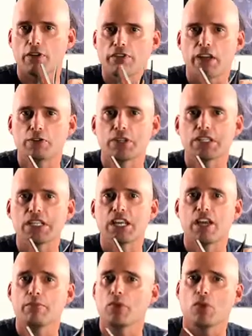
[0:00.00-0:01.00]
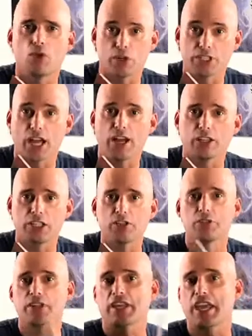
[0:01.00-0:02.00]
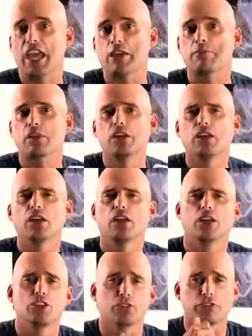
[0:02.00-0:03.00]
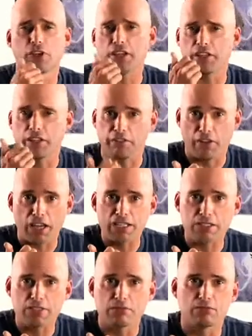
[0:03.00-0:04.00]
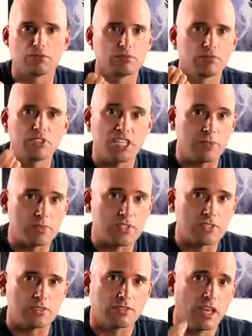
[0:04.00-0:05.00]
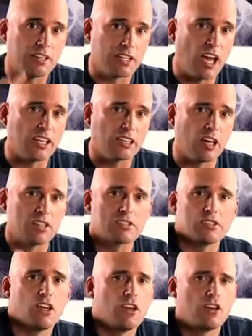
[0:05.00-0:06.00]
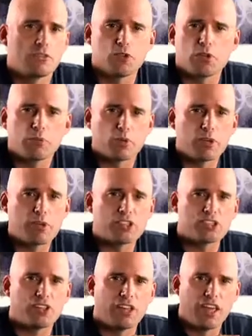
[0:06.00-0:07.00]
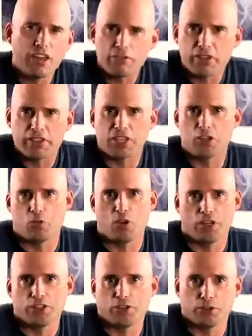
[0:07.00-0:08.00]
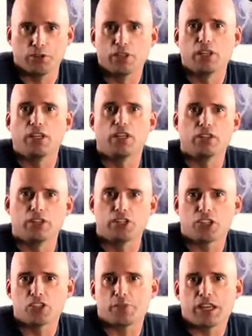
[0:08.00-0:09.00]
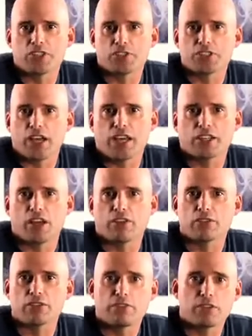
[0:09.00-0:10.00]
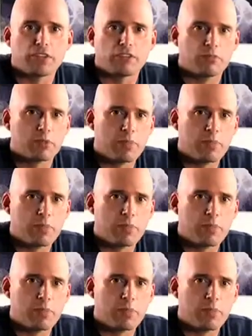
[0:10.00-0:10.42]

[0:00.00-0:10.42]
veteran DM or entirely new to the game, you'll find advice, tips, and guidelines for doing pretty much everything you want to do. The Dungeon Master's Guide covers everything from the